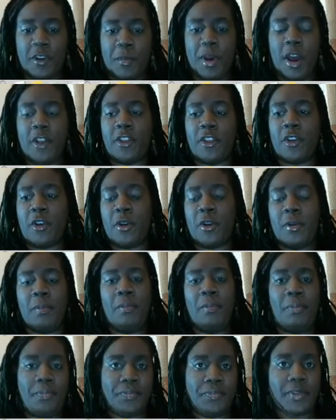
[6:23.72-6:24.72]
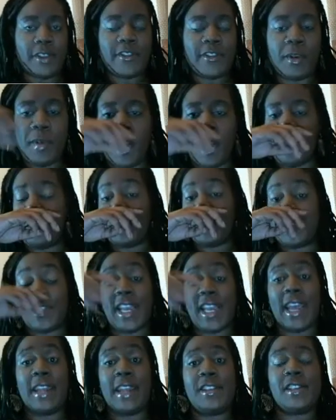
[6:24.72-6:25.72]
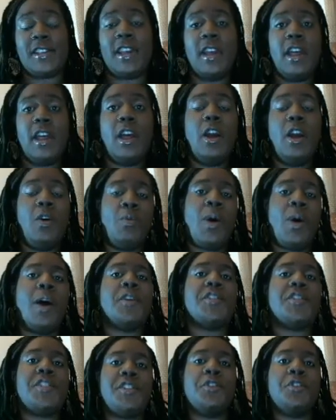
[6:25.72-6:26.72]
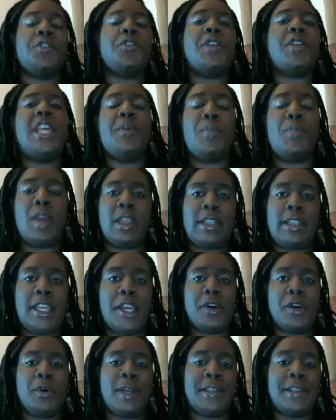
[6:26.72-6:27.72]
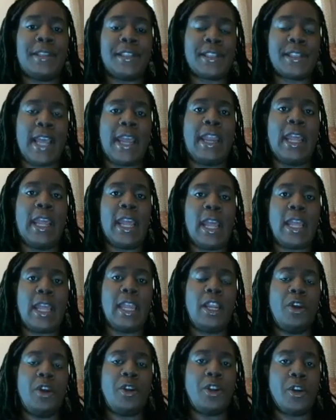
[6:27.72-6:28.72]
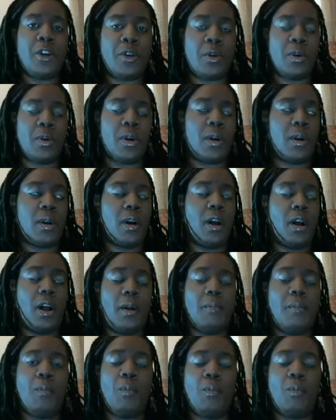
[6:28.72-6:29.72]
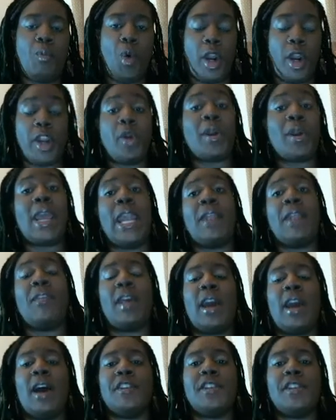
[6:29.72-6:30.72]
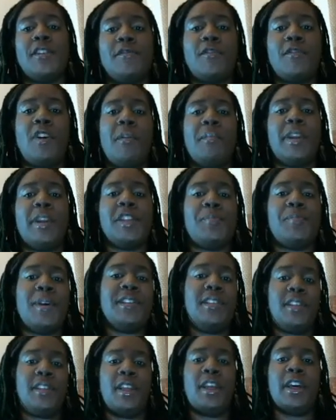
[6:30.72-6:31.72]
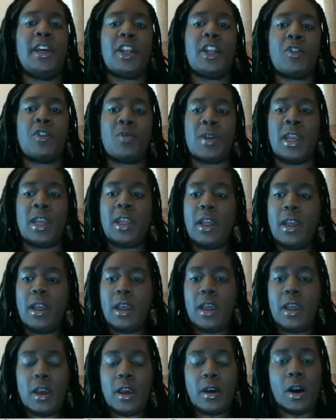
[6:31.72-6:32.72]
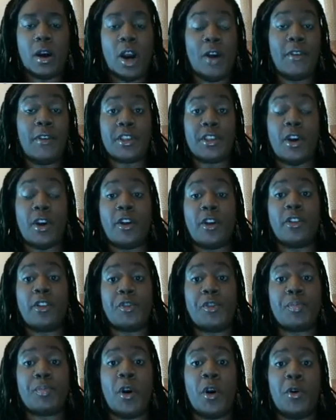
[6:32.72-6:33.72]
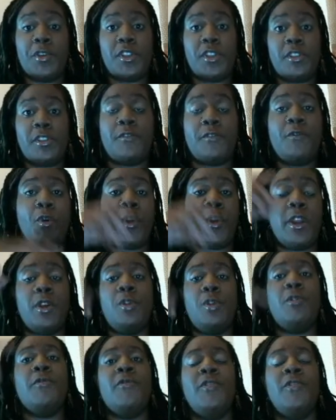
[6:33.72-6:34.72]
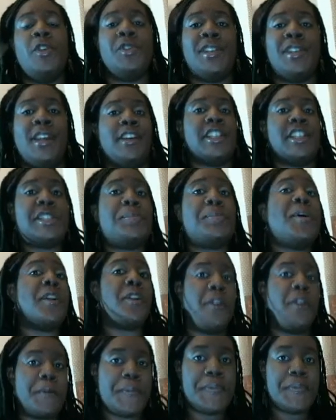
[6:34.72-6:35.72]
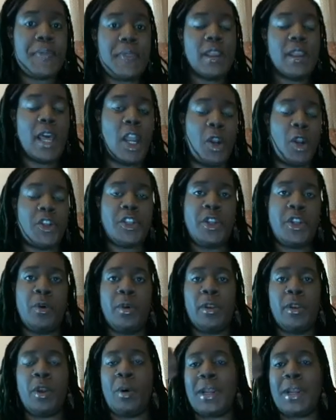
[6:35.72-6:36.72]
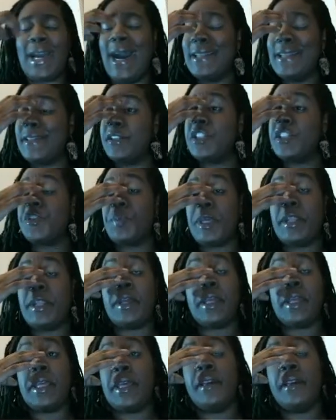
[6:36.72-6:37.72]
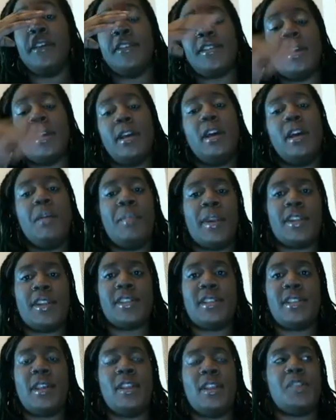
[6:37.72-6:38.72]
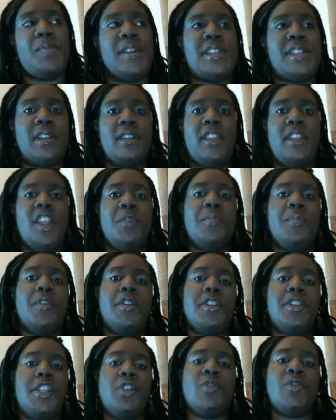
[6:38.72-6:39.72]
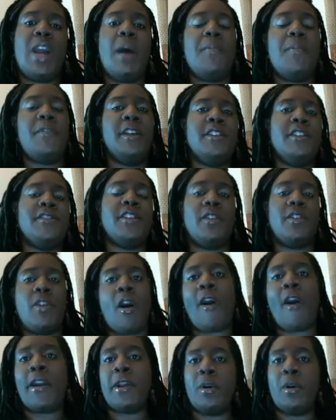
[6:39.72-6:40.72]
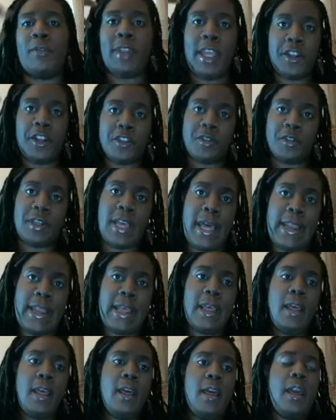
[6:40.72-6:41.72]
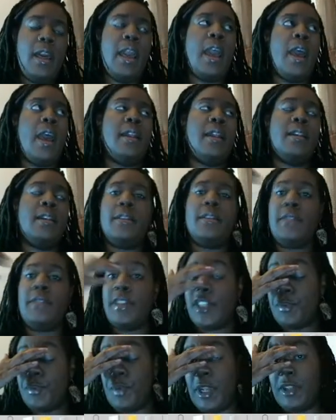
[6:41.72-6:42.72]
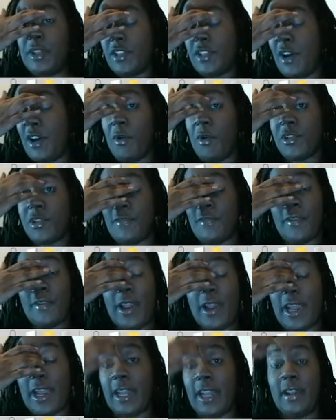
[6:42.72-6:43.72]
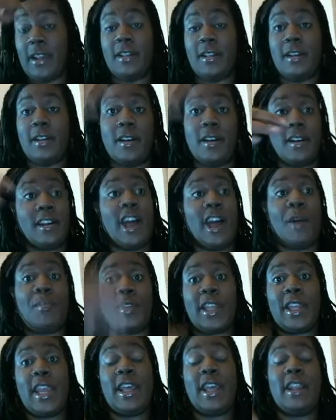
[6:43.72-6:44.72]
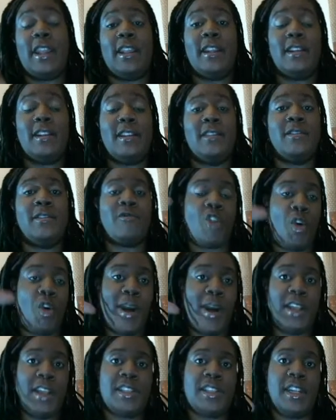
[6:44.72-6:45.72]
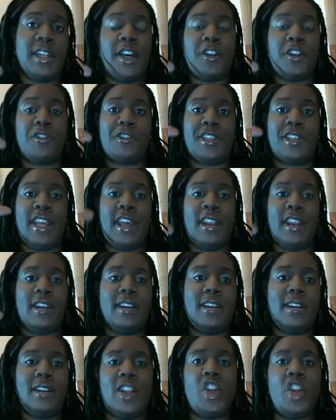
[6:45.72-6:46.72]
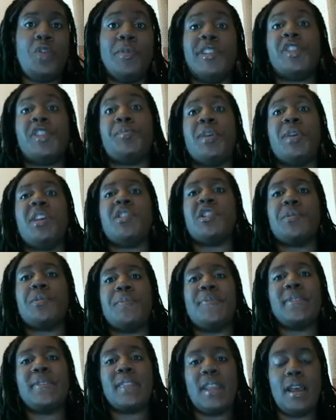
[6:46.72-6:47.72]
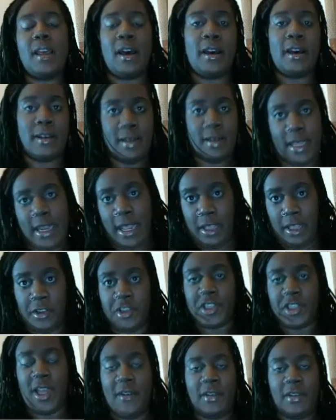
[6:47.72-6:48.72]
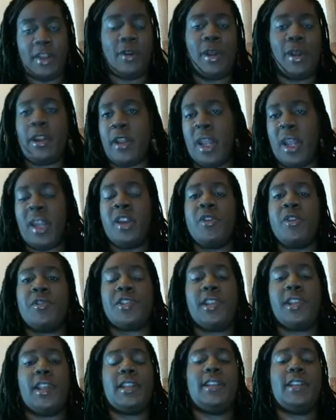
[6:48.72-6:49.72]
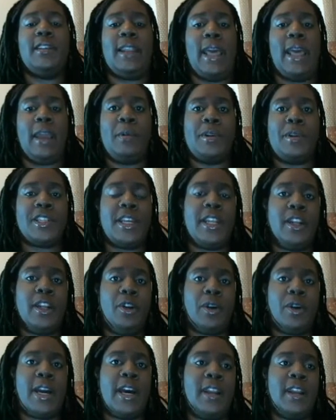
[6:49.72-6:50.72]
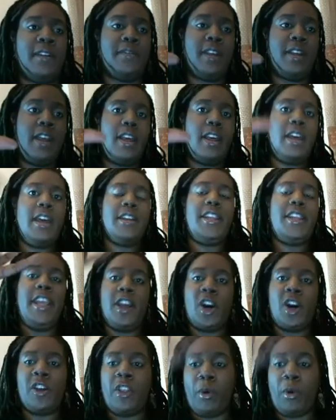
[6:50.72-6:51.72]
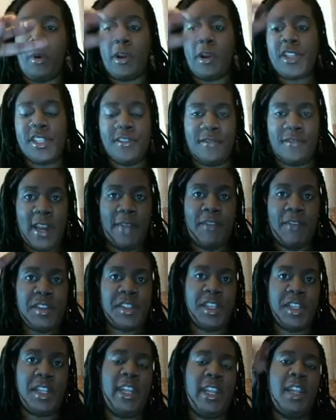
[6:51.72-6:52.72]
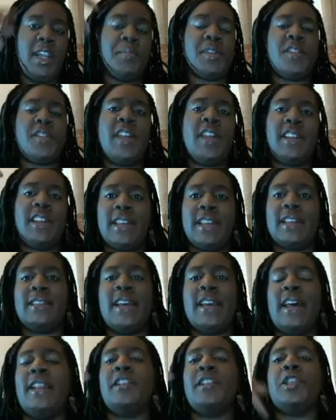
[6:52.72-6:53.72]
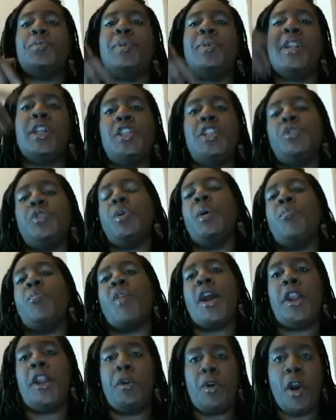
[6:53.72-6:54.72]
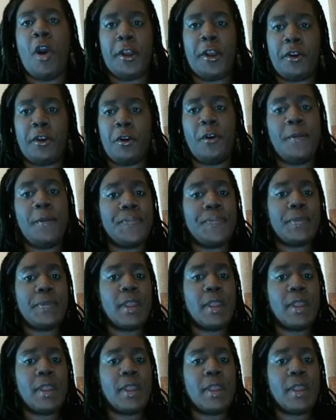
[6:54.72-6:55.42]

other from other sites, while still keeping it legal and citing your where you're getting the content from. But it's basically going to create all those posts for you using a spinner. I don't know if you know what content spinning is, but it's basically the ability to grab things that are already on the internet, and these spinning softwares are very kind of complicated robots that understand human speech in English, in your selected language, and it'll kind of take all the words and find the synonyms and things like that and spin it into a brand new article.